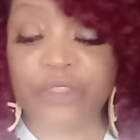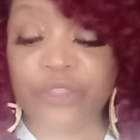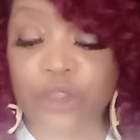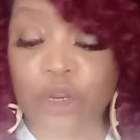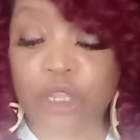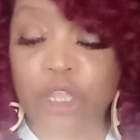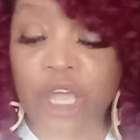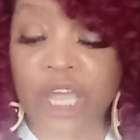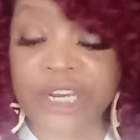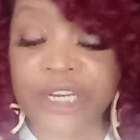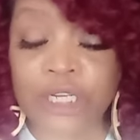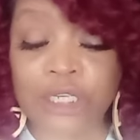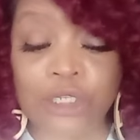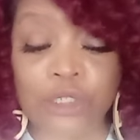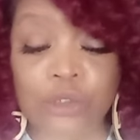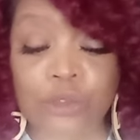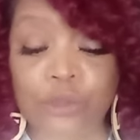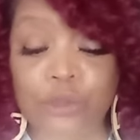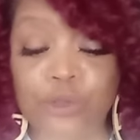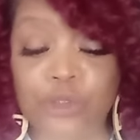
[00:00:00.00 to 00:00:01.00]
they're gonna
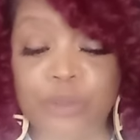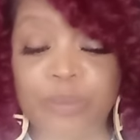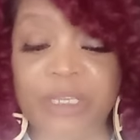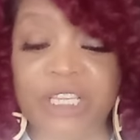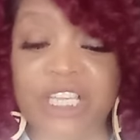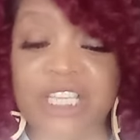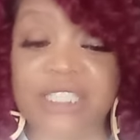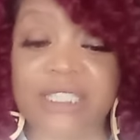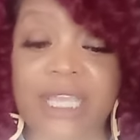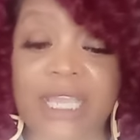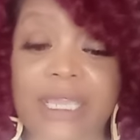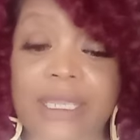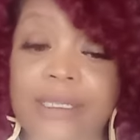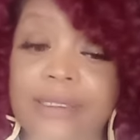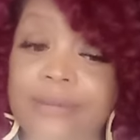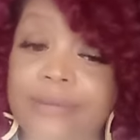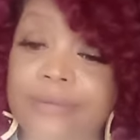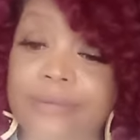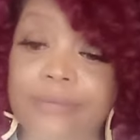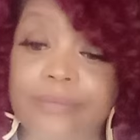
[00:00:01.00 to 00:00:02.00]
lose because
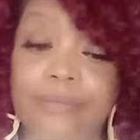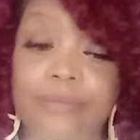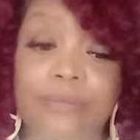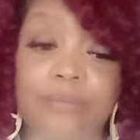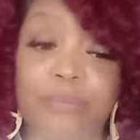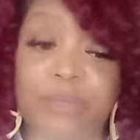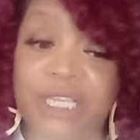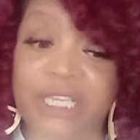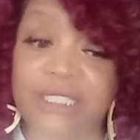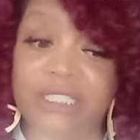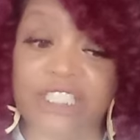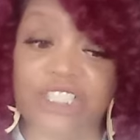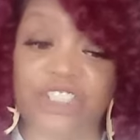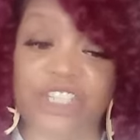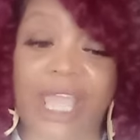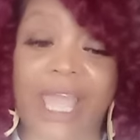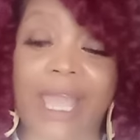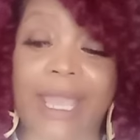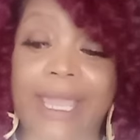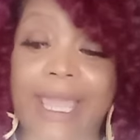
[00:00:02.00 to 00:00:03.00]
this
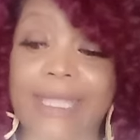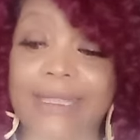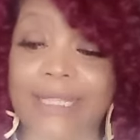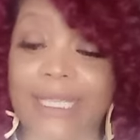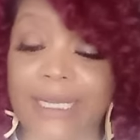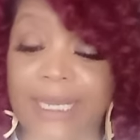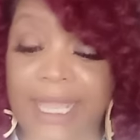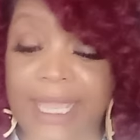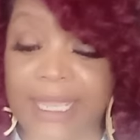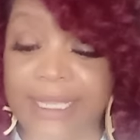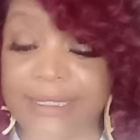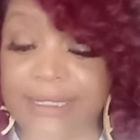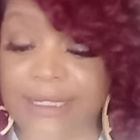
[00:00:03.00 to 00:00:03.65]
child got their last